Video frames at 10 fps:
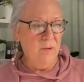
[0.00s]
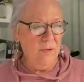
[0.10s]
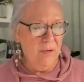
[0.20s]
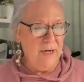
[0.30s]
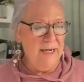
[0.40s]

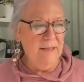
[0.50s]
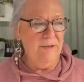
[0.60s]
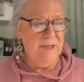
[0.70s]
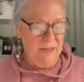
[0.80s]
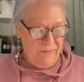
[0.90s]
or I
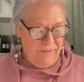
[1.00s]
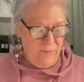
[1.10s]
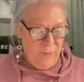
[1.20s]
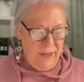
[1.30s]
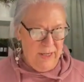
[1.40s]
looked up
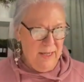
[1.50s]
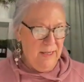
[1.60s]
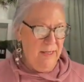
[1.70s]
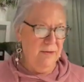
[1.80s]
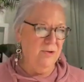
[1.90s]

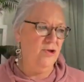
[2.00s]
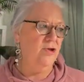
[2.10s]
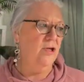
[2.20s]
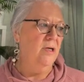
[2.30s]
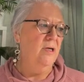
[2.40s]

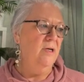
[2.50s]
48-inch